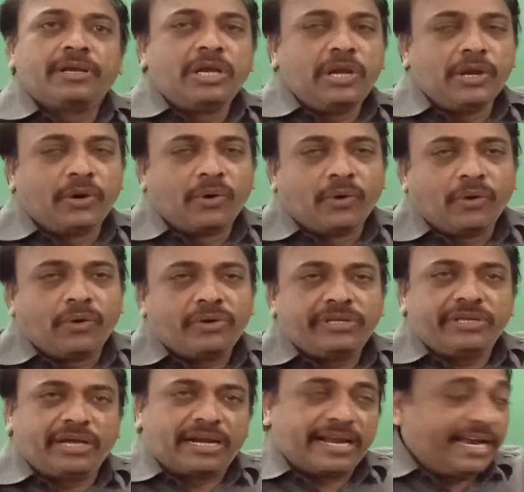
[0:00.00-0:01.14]
No,
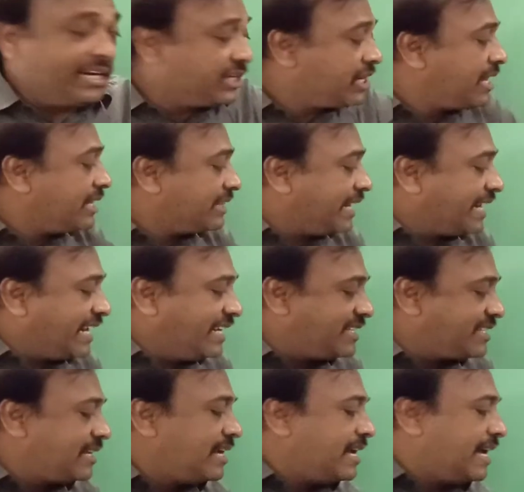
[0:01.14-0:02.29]
you are right. That
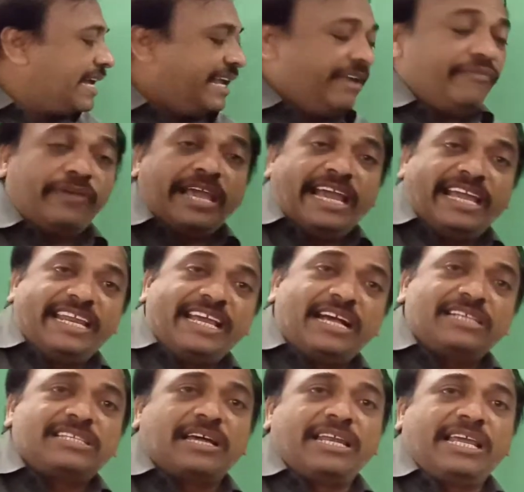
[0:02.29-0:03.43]
is, if
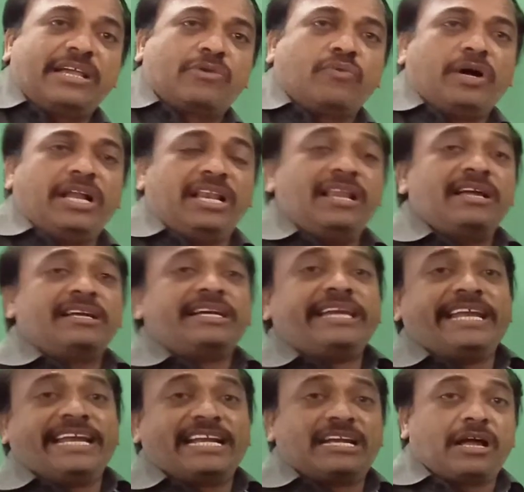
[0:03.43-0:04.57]
areas are equal,
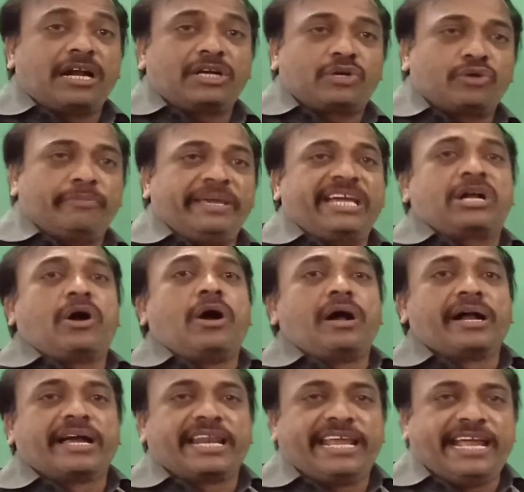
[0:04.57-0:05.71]
need not to be
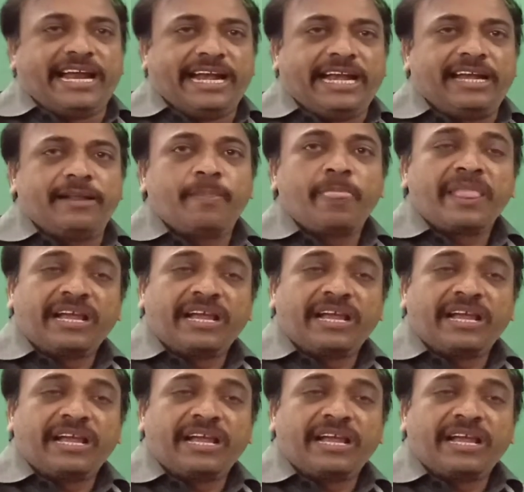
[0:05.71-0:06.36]
congruent.